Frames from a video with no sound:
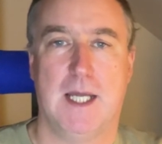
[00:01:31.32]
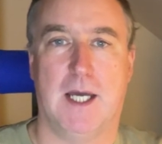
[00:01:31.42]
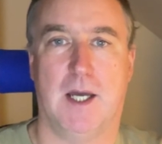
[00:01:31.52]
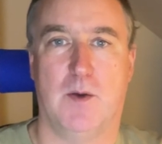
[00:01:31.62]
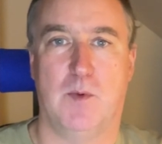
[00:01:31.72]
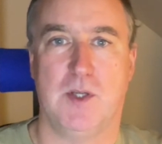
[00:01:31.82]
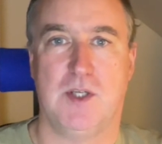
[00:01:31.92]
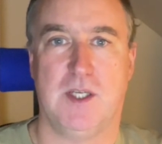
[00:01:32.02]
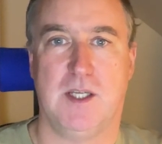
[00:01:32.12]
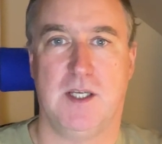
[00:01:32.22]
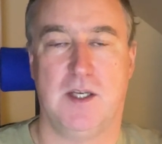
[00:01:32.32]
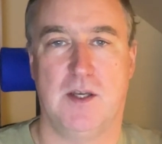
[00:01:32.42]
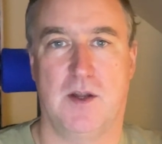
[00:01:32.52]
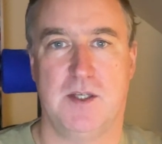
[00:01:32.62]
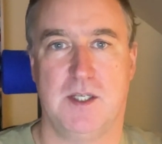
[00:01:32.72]
uh, which he did in
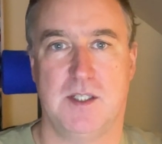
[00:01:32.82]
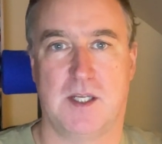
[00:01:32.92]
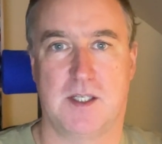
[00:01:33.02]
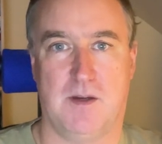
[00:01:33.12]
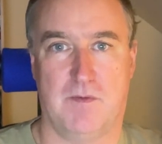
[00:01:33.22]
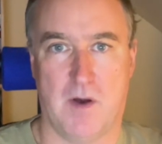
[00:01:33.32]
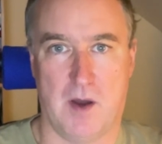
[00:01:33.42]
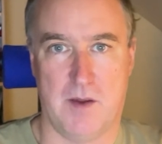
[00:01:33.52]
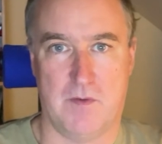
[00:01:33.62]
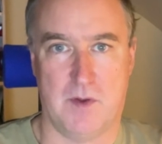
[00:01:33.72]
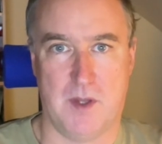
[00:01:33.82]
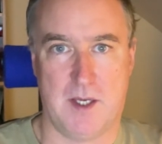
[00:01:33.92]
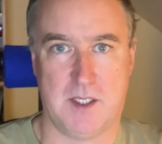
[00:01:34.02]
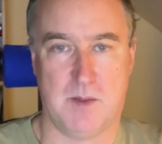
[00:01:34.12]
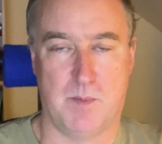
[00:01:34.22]
1965, and then
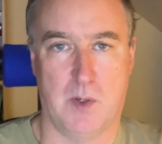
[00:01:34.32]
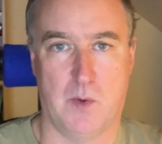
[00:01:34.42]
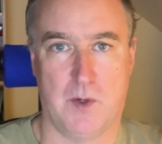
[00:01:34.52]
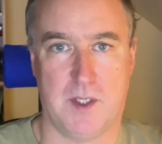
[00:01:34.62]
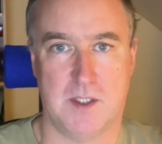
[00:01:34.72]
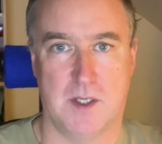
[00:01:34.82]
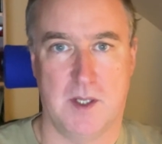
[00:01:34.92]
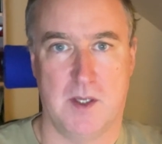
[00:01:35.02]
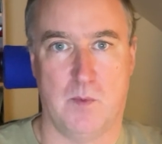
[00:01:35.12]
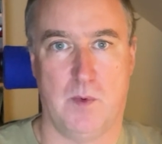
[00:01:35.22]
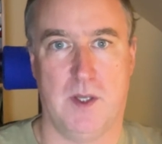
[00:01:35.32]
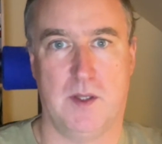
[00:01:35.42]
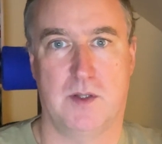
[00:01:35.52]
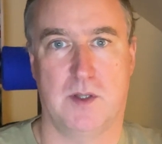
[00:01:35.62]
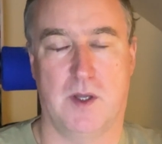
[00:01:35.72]
he deployed
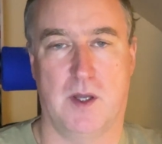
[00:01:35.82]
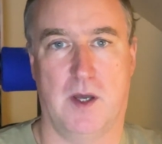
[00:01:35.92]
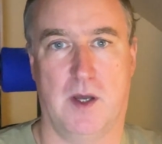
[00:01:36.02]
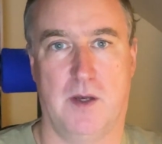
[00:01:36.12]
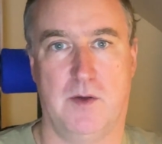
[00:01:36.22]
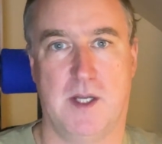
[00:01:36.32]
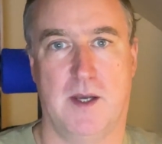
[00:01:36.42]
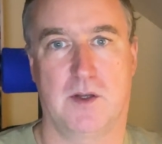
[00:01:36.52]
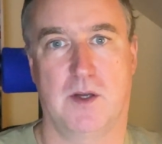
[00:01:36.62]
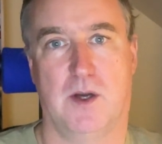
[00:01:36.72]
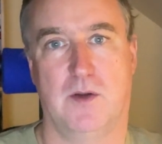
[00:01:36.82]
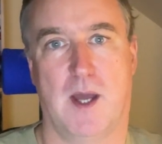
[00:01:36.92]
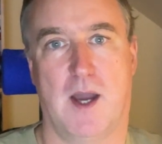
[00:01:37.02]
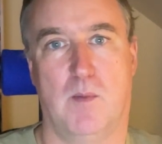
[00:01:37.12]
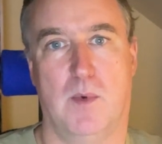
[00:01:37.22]
with uh, Lieutenant Colonel
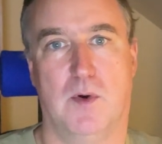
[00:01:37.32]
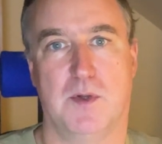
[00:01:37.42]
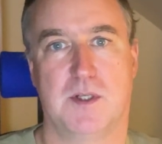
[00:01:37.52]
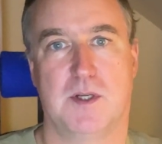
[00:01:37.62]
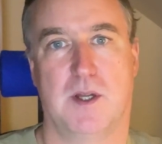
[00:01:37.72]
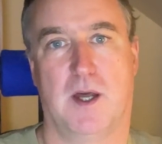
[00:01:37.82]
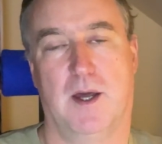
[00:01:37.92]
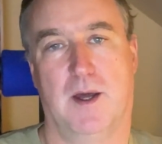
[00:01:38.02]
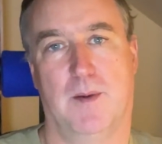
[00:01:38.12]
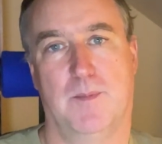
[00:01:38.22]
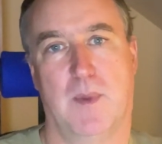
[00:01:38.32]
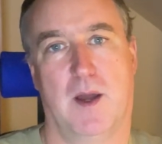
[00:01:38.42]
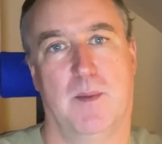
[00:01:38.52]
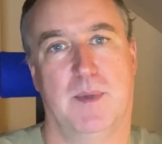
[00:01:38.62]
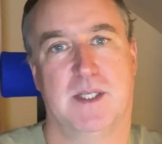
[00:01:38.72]
Hal Moore's uh,
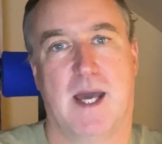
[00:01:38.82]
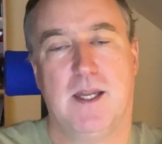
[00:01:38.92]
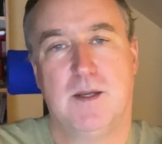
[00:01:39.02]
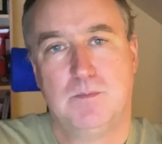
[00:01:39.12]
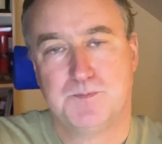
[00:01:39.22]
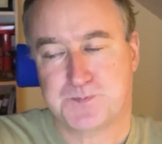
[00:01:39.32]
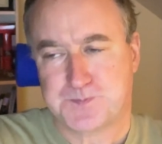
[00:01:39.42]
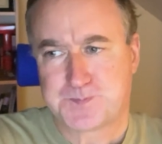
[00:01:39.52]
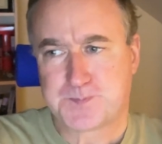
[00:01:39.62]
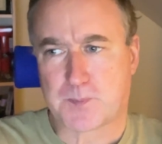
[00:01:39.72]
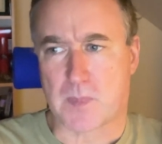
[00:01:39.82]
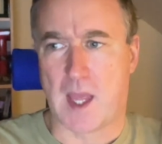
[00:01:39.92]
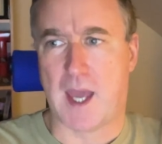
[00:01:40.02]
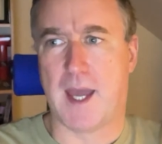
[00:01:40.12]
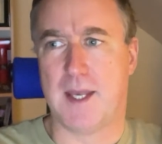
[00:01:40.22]
uh, battalion.
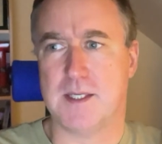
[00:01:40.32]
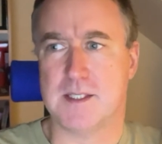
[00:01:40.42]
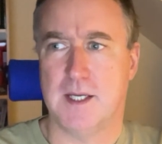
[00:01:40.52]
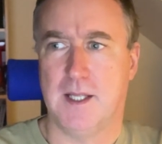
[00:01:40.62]
And